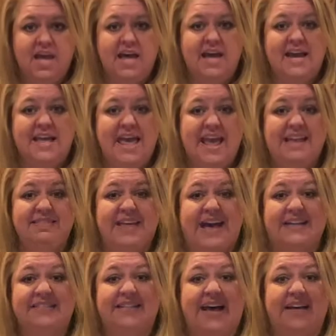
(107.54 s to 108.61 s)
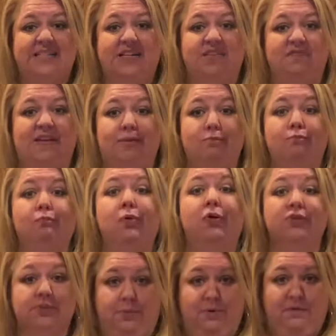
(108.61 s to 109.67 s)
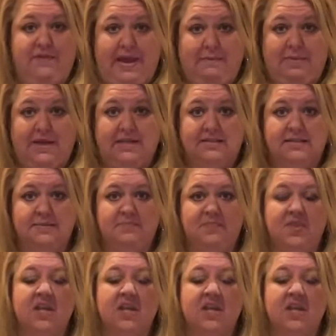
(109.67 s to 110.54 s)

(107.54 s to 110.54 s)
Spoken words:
A cake that size could feed multiple families.